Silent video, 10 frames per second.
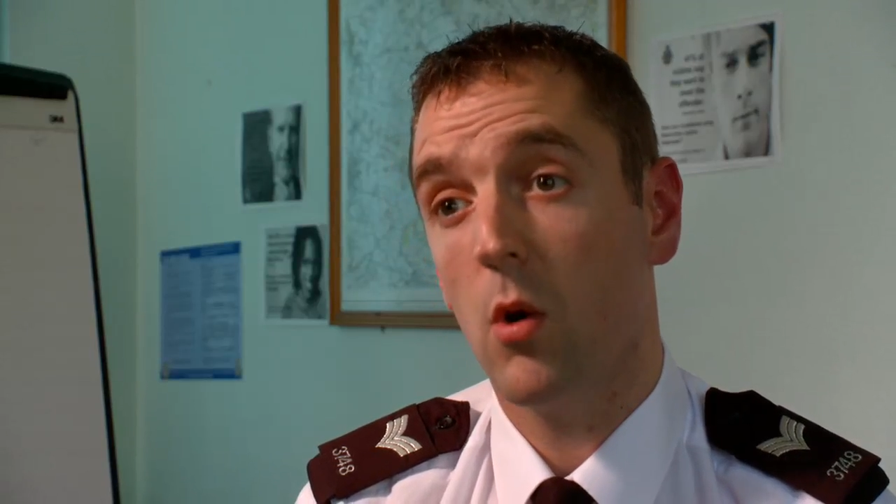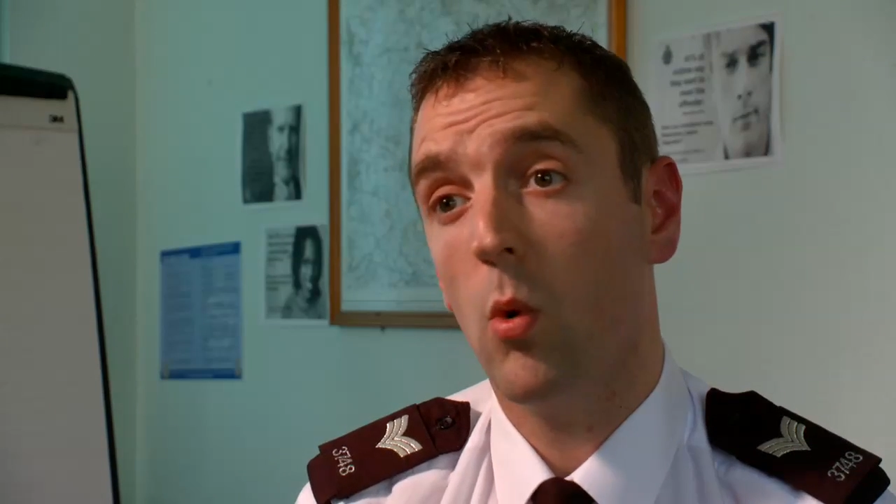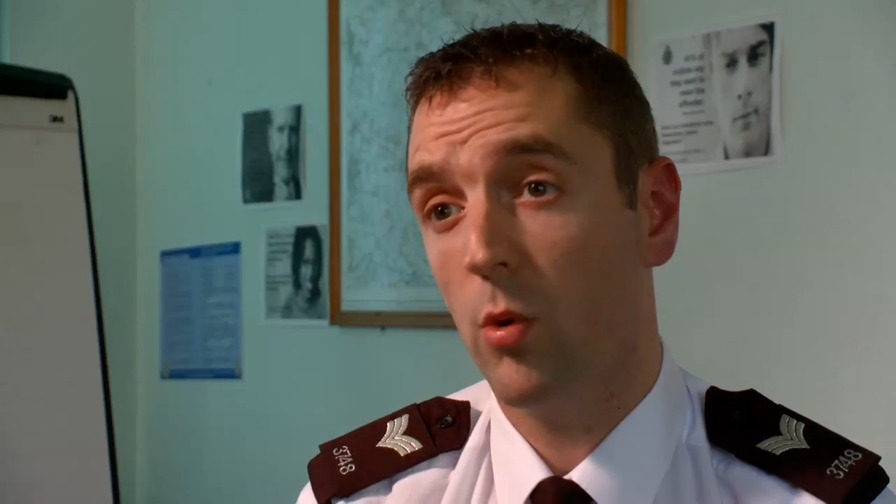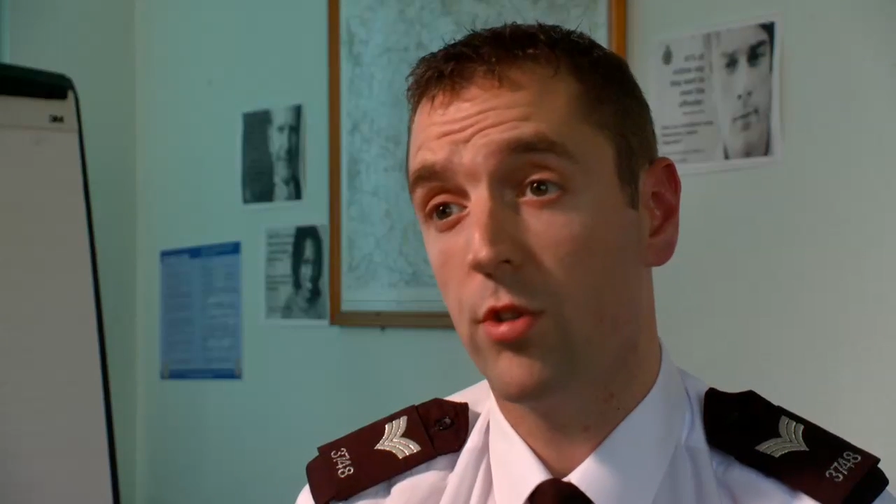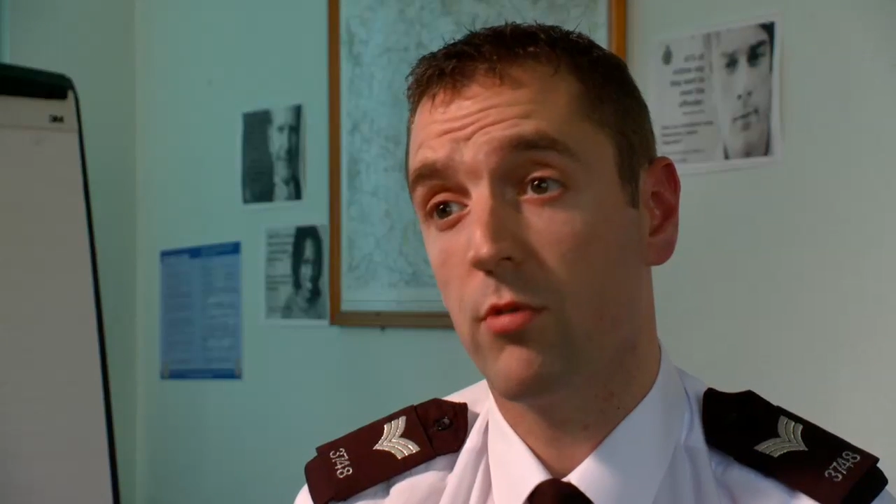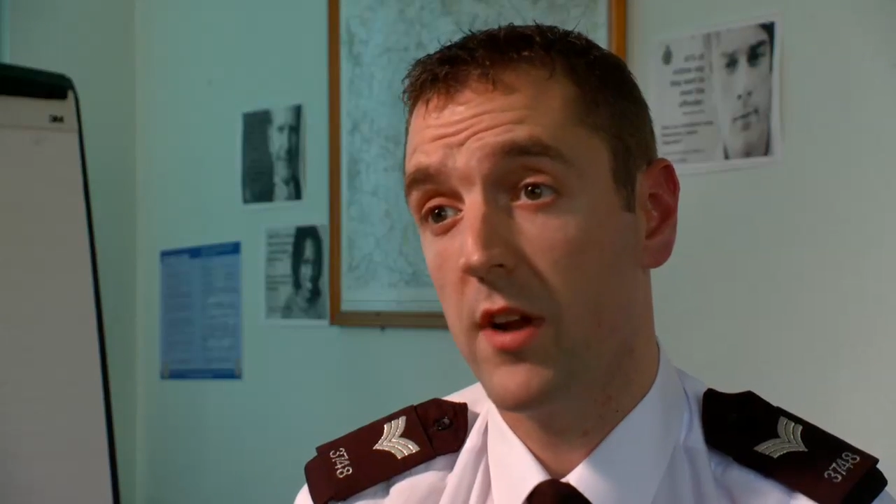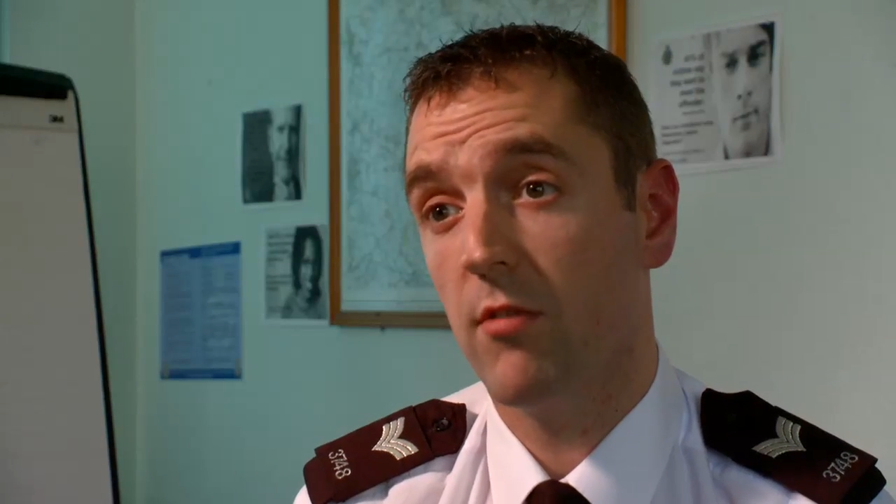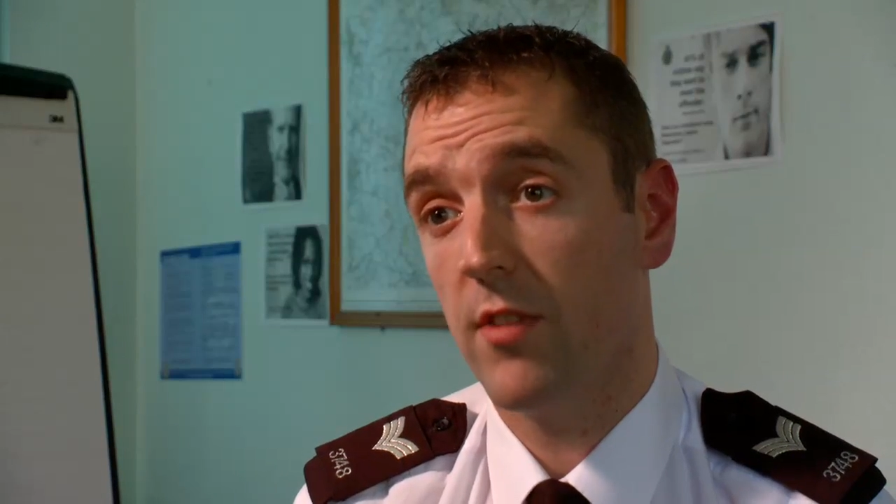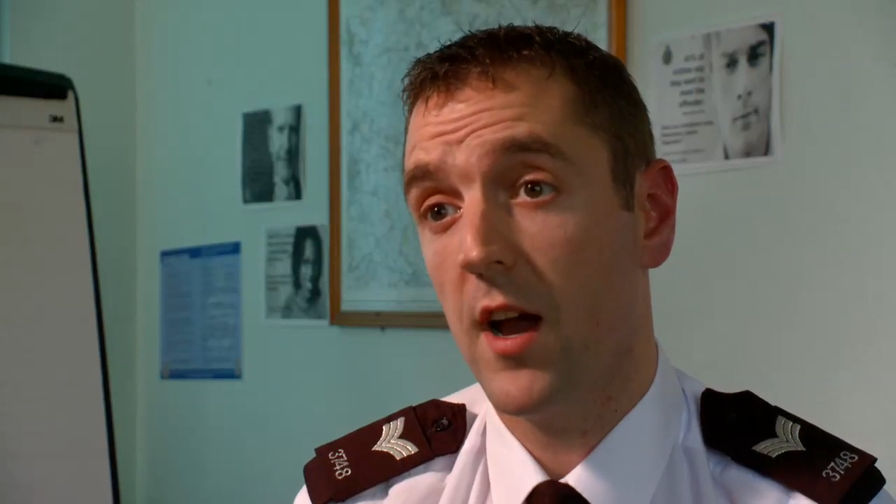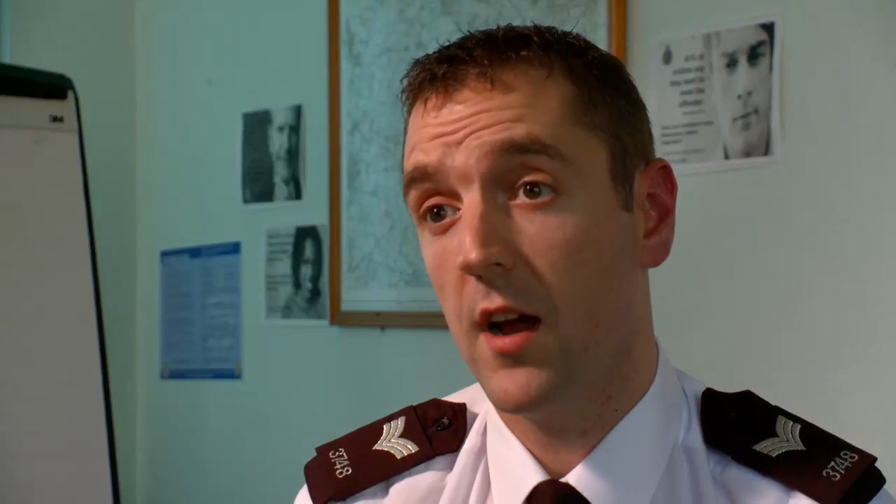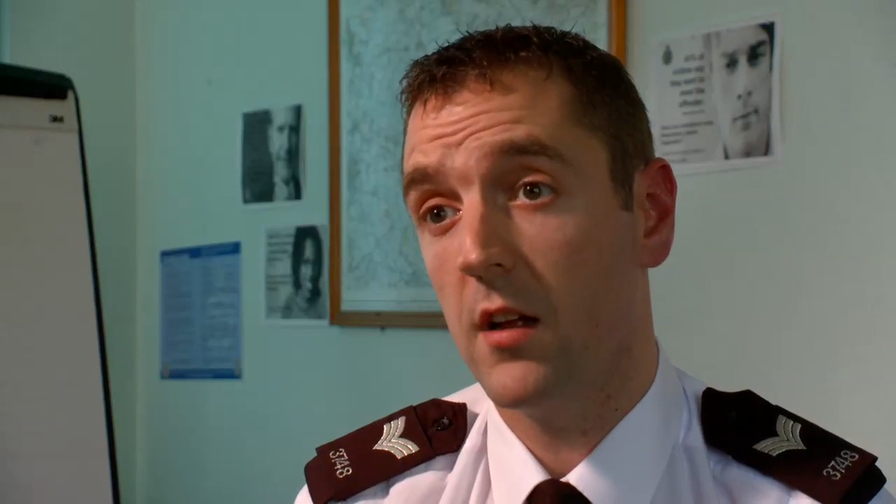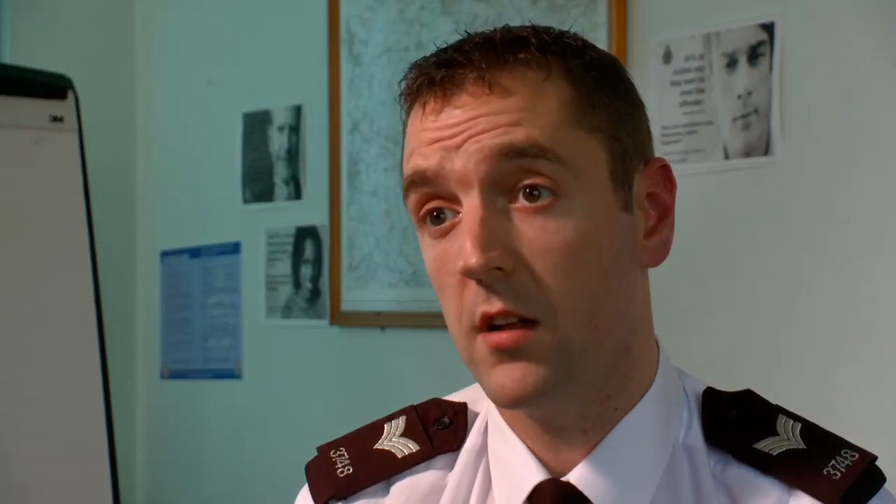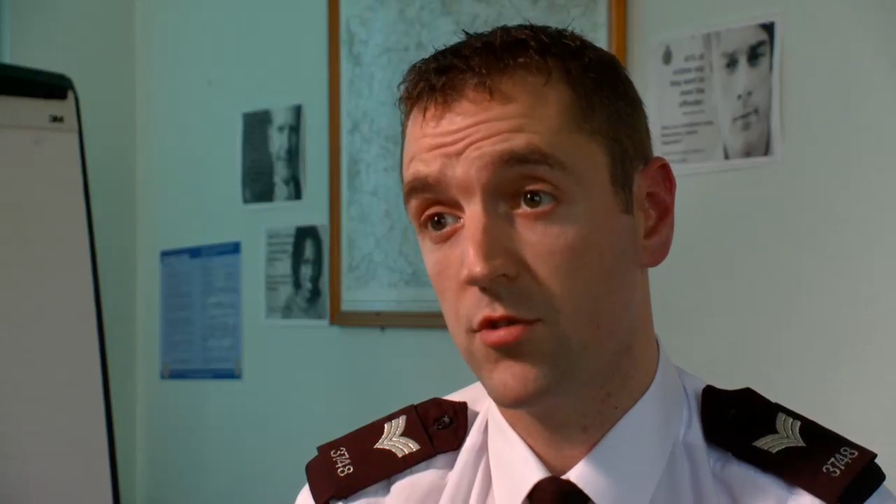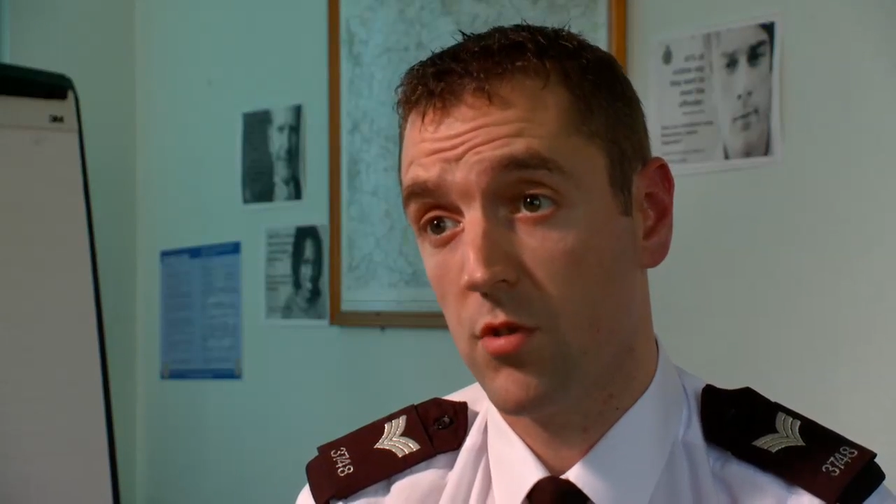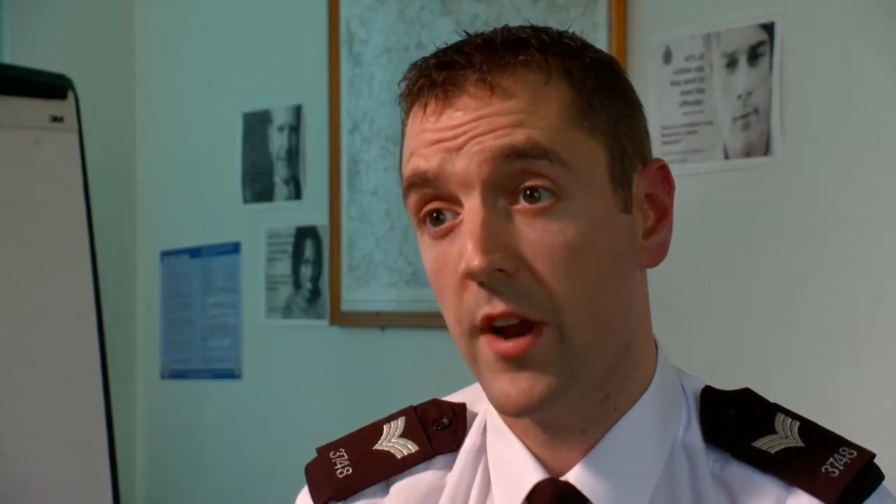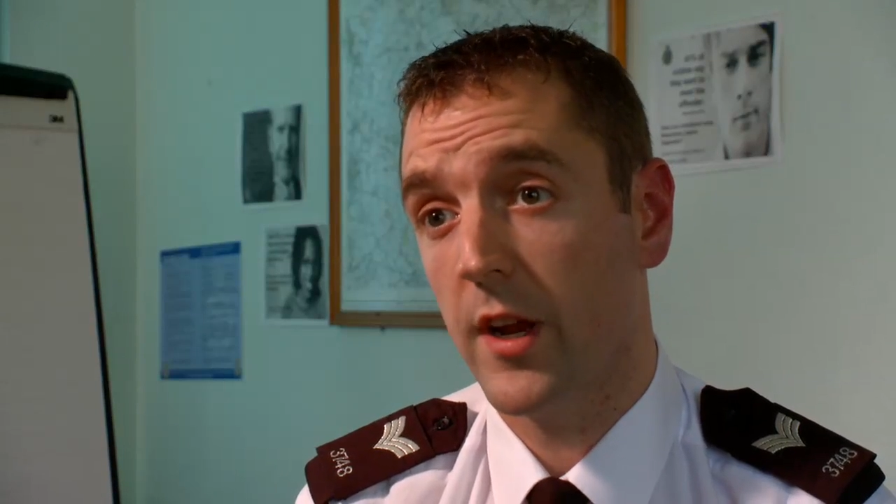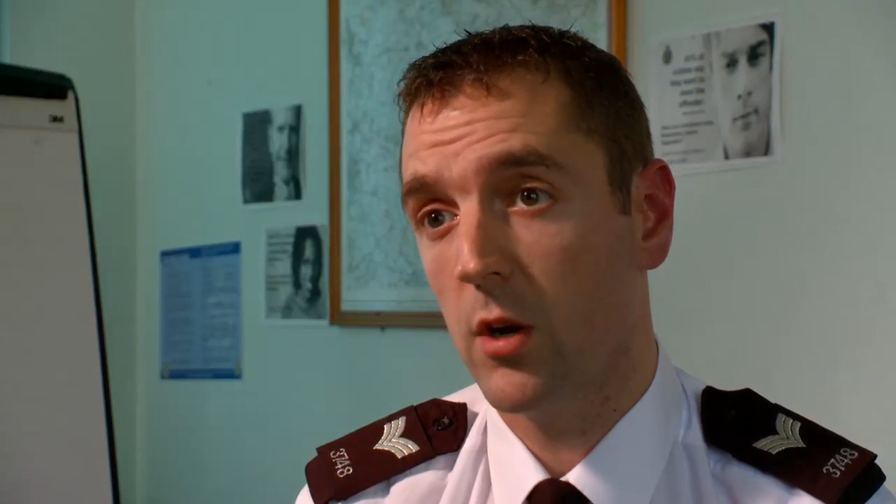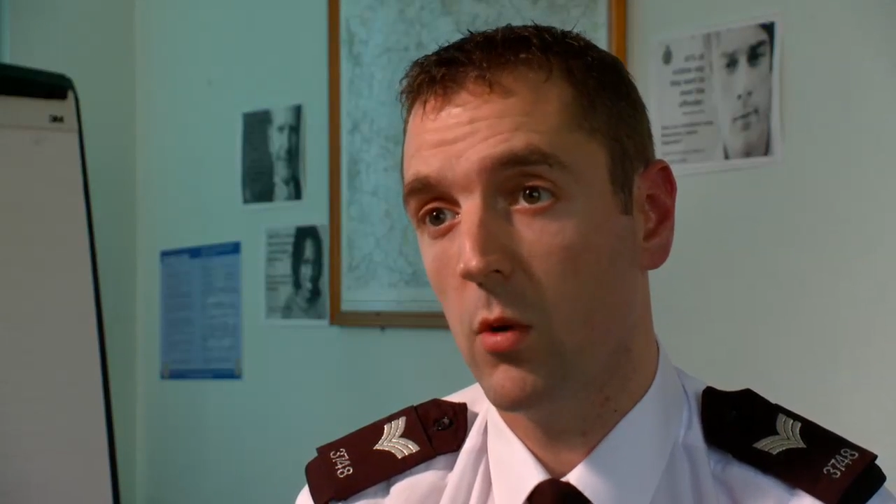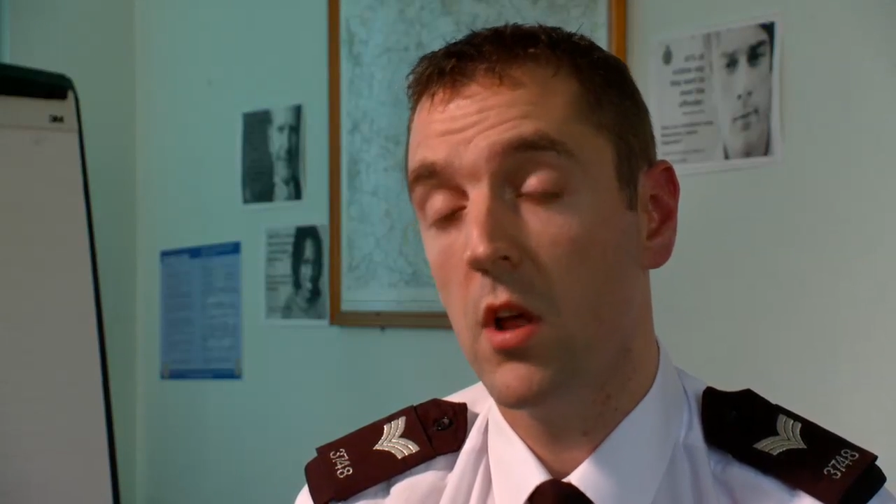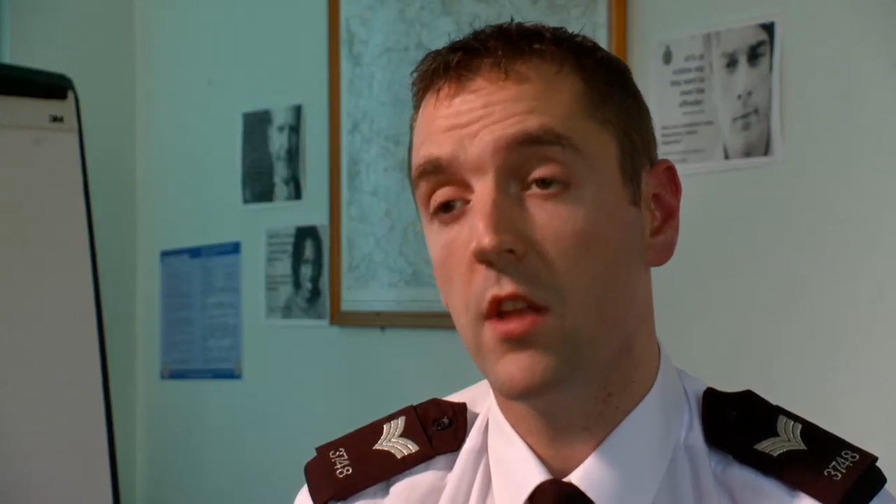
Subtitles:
all three of that triangle.